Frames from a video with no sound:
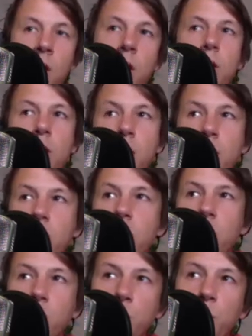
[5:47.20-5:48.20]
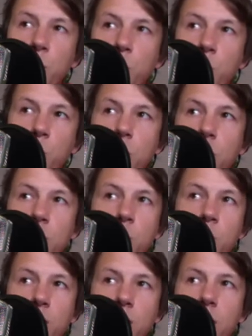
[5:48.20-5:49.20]
Yeah, so that's pretty cool. And
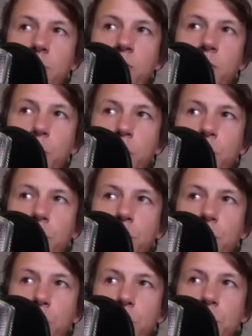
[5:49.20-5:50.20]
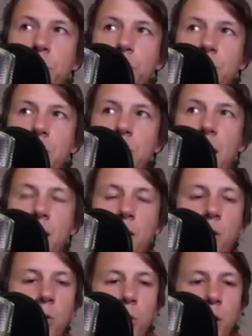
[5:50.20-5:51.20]
we did a full birder's guide
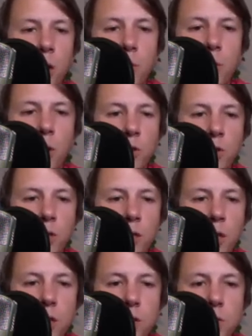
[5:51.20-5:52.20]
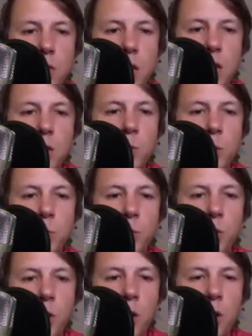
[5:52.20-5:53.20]
to Horicon Marsh that kind of takes
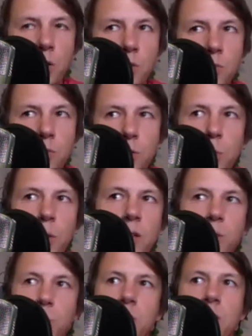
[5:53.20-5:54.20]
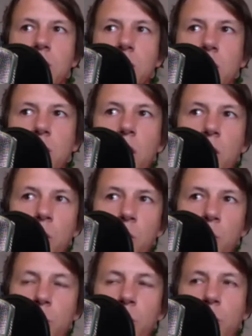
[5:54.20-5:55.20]
people along the best places to go
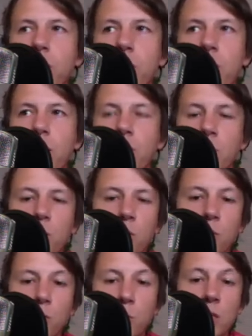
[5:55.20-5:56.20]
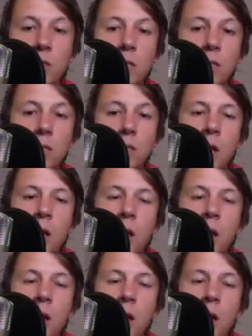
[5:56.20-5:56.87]
and where you can find certain species.